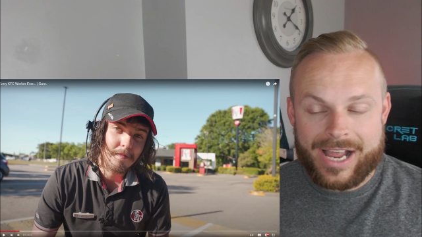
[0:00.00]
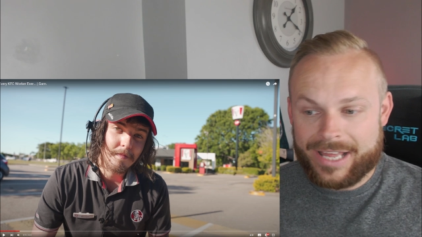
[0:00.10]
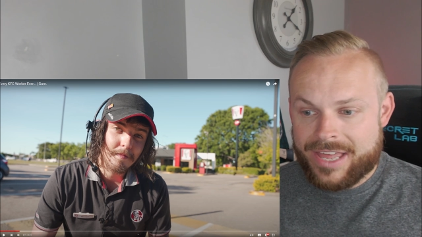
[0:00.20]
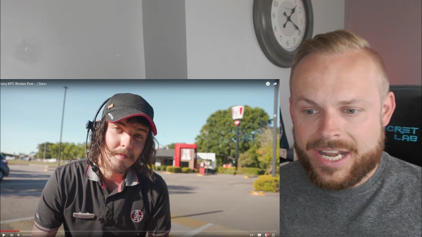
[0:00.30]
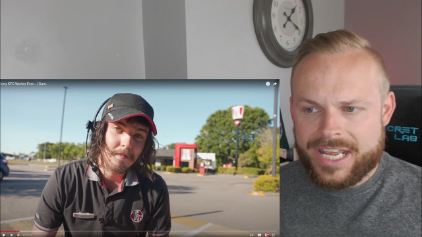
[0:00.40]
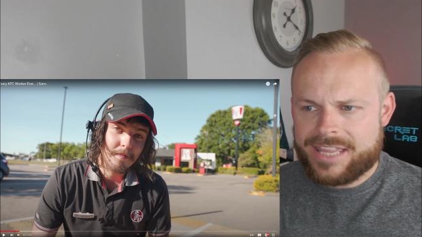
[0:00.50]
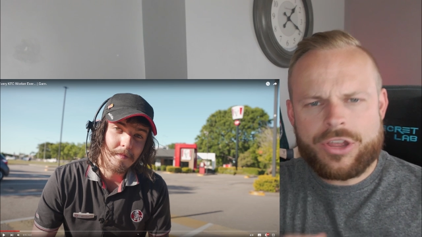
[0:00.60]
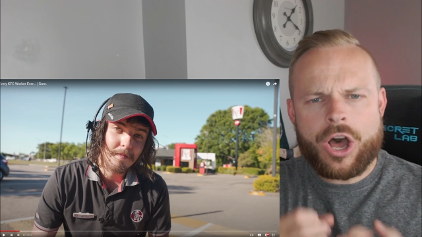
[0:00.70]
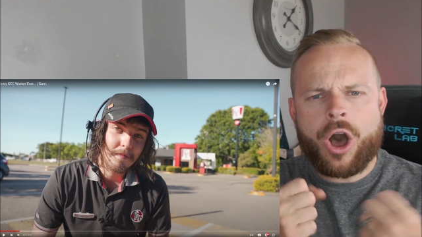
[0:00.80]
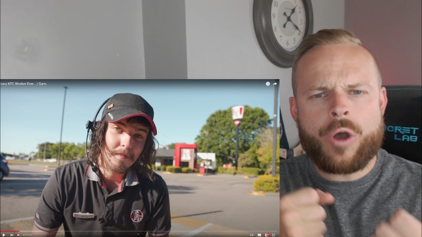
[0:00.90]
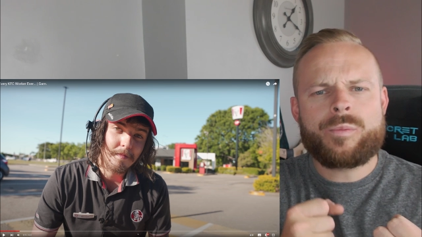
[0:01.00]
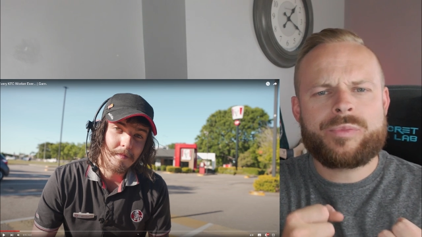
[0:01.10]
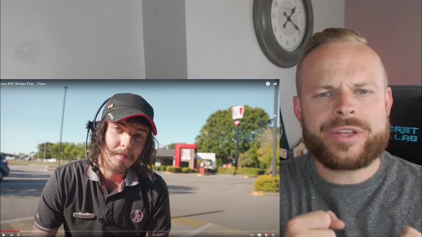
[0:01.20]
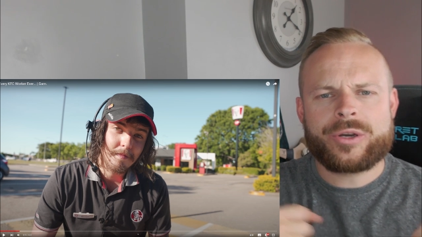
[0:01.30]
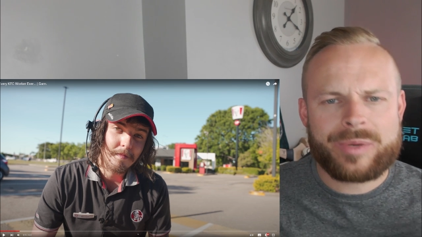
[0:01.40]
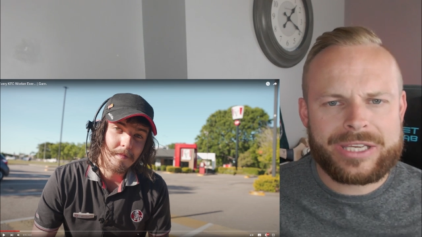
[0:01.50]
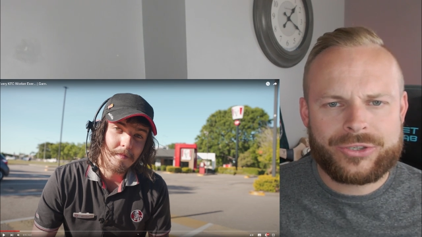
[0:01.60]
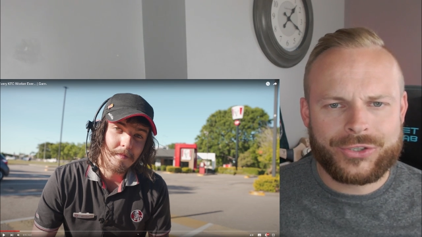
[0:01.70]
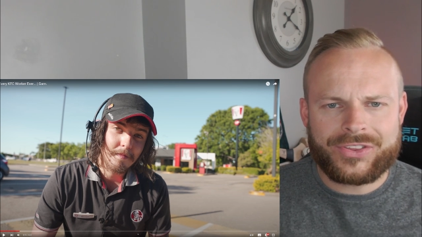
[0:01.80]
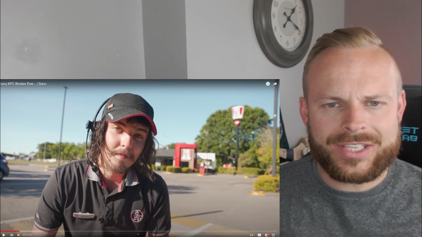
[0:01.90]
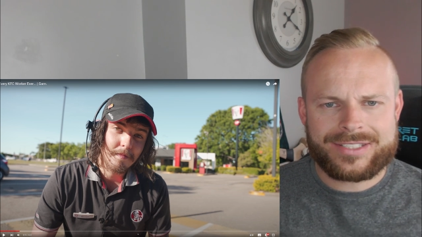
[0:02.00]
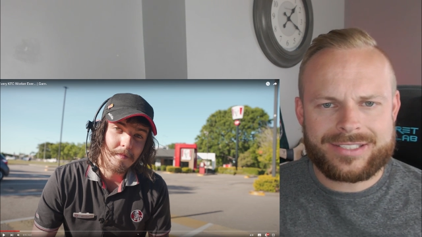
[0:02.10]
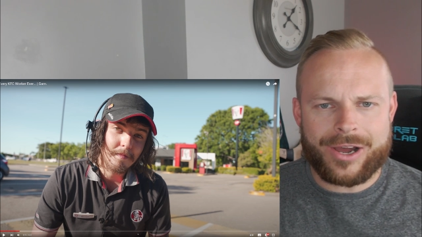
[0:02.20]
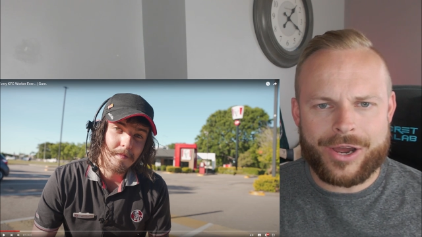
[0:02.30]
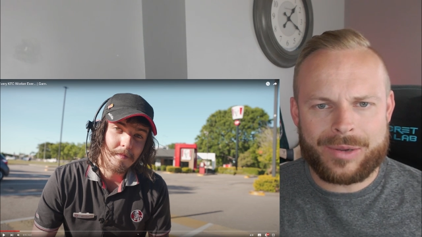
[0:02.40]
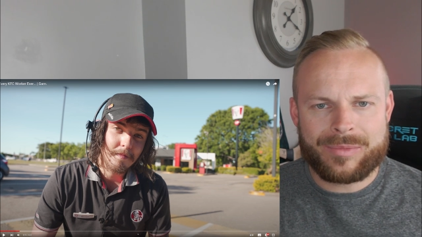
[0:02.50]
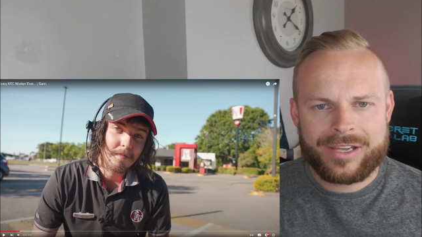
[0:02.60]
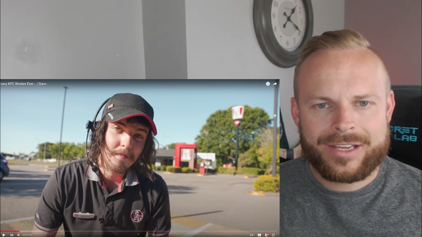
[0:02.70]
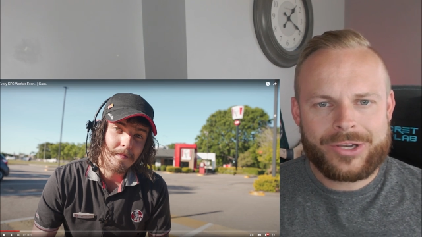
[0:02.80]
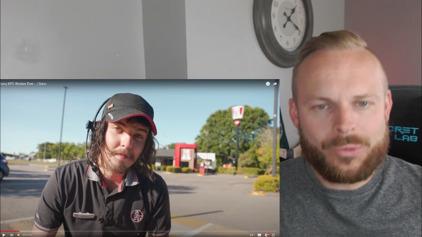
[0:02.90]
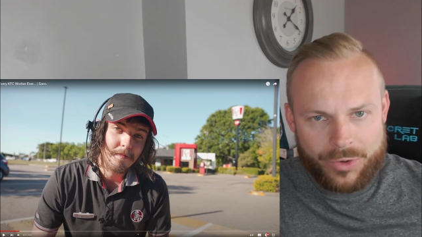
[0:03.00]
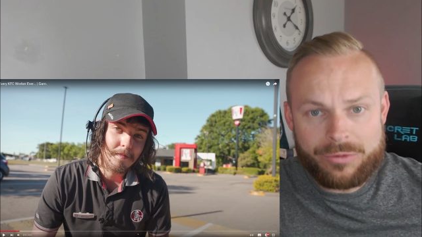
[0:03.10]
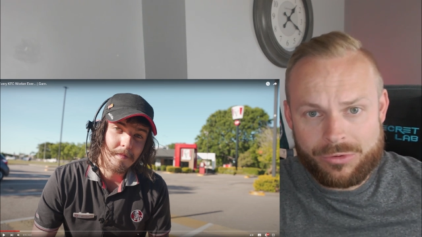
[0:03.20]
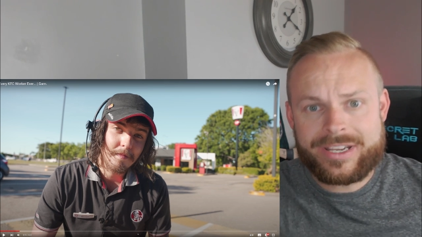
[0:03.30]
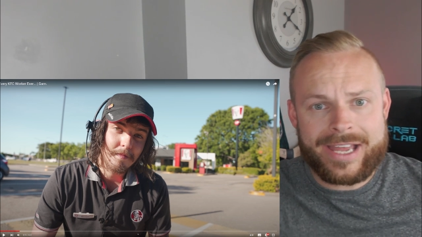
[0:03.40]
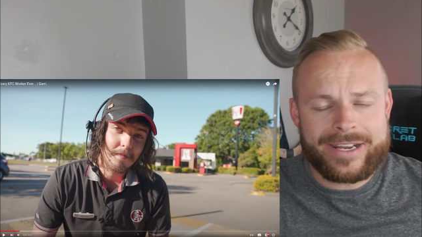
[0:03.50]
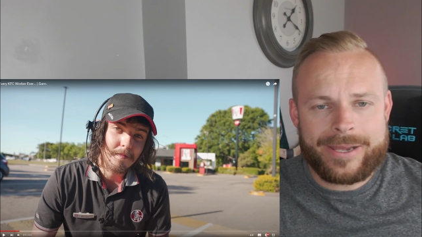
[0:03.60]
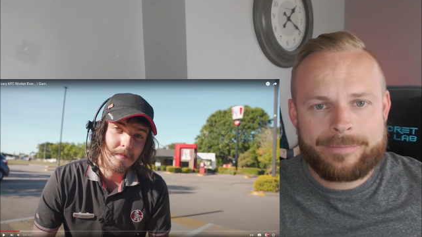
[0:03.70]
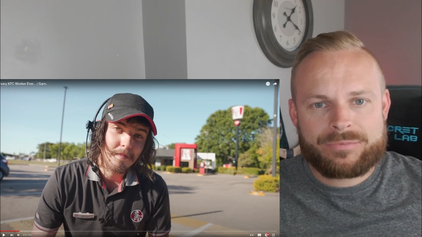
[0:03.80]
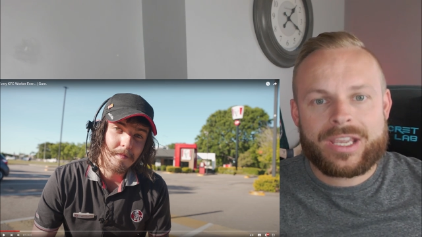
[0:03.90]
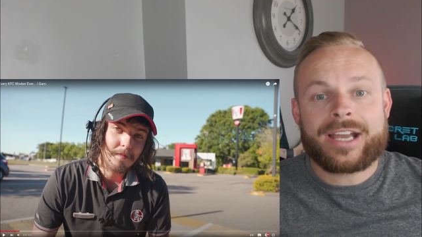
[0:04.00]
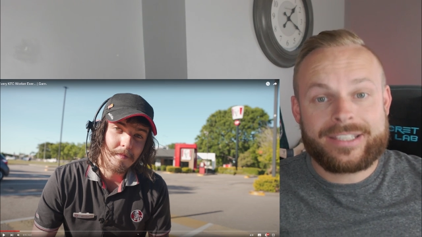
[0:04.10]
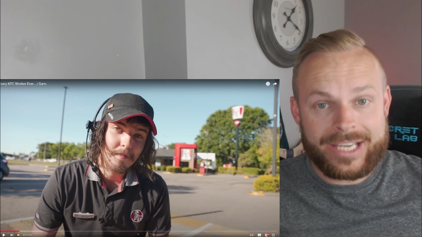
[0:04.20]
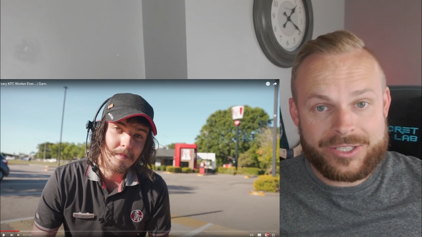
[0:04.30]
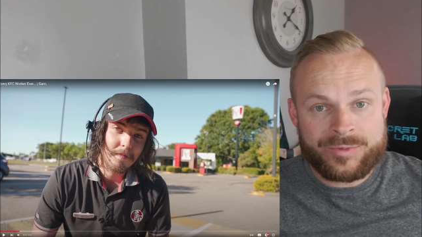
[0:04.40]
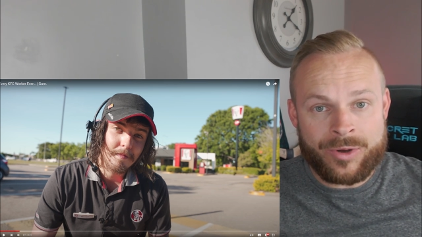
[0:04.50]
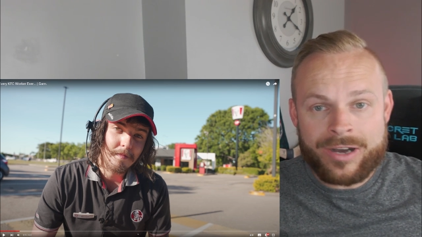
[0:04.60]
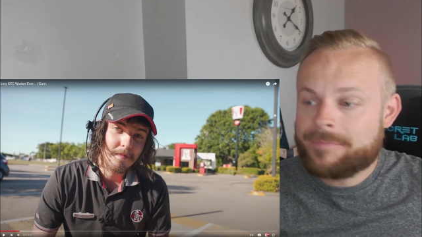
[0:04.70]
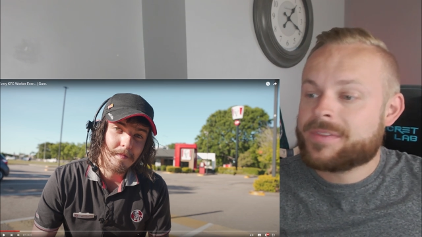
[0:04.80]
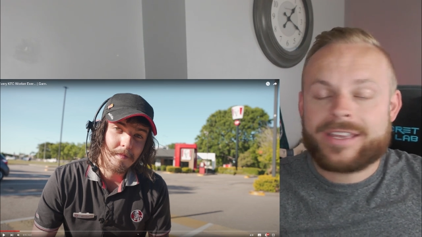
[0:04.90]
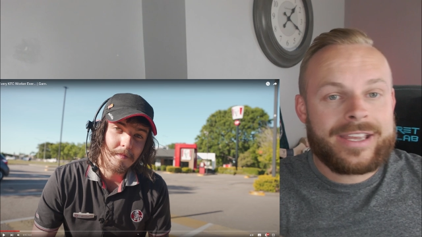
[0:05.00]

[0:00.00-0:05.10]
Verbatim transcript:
Speaker 1: And then in the hope that it'll be good this time, we will get it. And guess what?